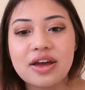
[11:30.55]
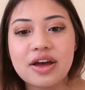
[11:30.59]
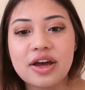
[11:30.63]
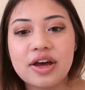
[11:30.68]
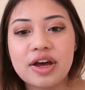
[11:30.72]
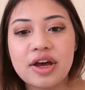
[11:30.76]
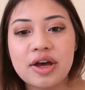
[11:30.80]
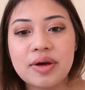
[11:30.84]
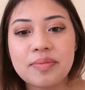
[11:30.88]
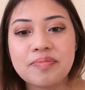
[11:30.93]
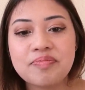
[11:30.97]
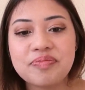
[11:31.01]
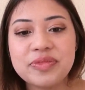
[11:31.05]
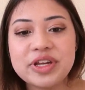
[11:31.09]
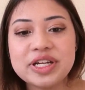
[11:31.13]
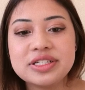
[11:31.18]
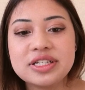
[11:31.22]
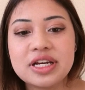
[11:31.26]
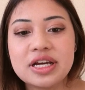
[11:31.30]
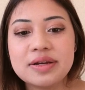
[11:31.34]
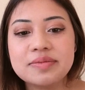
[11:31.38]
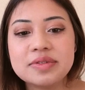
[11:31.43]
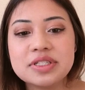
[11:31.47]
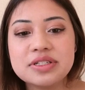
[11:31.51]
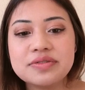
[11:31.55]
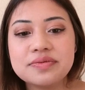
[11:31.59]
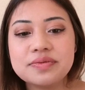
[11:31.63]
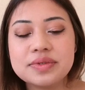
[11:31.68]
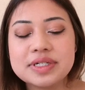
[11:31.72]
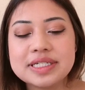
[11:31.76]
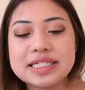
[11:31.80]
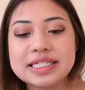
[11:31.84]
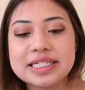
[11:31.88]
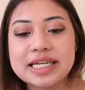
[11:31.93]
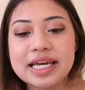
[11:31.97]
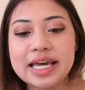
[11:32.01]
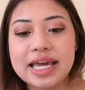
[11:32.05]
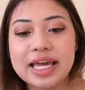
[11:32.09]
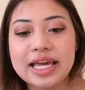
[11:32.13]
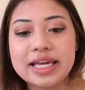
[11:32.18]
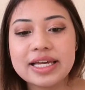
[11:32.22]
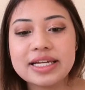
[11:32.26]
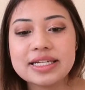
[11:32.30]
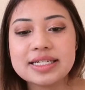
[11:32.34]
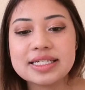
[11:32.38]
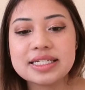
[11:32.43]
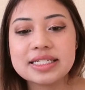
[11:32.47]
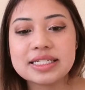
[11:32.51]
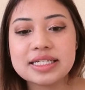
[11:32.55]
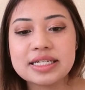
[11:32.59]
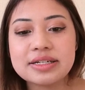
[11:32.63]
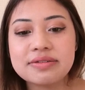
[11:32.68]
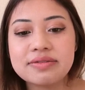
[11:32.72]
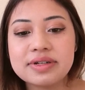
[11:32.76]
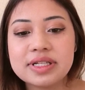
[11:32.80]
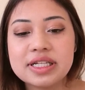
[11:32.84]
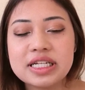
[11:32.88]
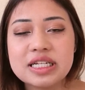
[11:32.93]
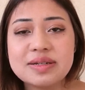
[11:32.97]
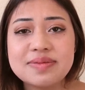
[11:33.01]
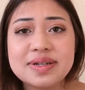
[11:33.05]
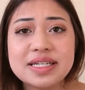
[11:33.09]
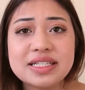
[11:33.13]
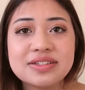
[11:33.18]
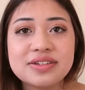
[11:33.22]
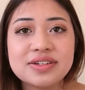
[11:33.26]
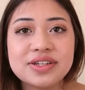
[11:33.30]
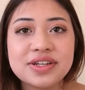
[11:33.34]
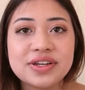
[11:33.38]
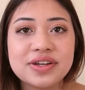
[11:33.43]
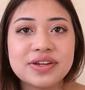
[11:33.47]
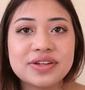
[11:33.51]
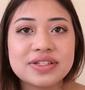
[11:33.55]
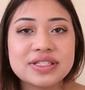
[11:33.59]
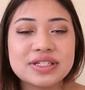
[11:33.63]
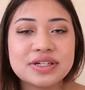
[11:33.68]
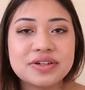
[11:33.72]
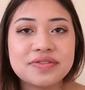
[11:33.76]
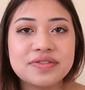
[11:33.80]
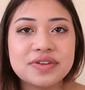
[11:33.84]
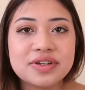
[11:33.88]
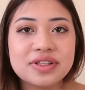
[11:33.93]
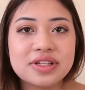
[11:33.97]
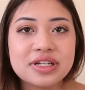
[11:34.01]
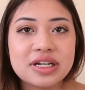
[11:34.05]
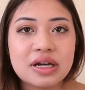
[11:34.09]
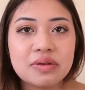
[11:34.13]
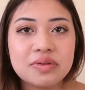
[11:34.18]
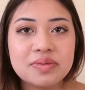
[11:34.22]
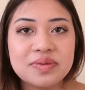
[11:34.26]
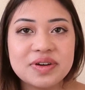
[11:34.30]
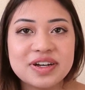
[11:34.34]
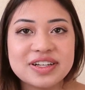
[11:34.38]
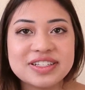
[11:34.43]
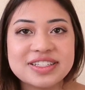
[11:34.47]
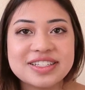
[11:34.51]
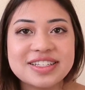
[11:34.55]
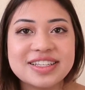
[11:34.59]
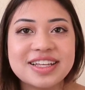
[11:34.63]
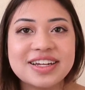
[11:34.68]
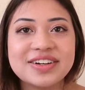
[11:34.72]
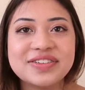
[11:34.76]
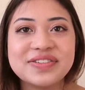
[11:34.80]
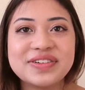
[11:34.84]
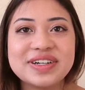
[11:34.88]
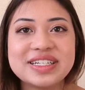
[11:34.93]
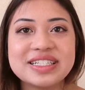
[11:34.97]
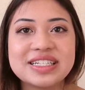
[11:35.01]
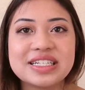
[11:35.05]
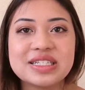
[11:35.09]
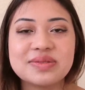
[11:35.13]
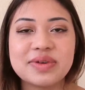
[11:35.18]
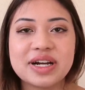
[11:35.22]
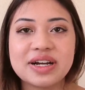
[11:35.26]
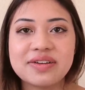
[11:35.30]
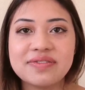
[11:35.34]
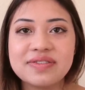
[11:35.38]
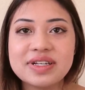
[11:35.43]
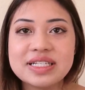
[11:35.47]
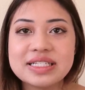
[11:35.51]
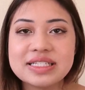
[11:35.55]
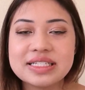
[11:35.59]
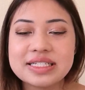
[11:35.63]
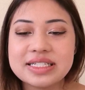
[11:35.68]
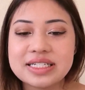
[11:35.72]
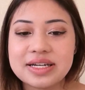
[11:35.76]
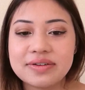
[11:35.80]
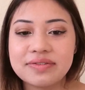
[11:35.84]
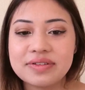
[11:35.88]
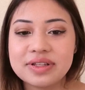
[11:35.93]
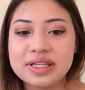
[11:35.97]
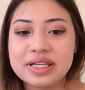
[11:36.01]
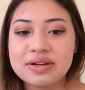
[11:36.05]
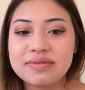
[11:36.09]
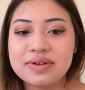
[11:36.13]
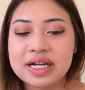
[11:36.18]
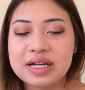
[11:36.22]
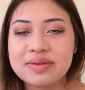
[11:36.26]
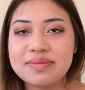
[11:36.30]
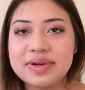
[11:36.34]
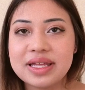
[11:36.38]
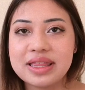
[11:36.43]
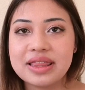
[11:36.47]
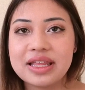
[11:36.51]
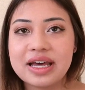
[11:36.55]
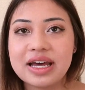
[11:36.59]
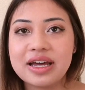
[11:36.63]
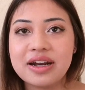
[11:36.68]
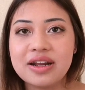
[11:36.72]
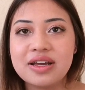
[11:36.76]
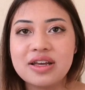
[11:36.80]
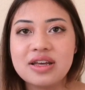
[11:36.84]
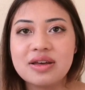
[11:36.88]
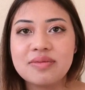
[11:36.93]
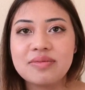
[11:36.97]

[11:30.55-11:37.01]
In terms of what to eat, it really depends on you. So if you're the type of person that always has breakfast, I definitely recommend that.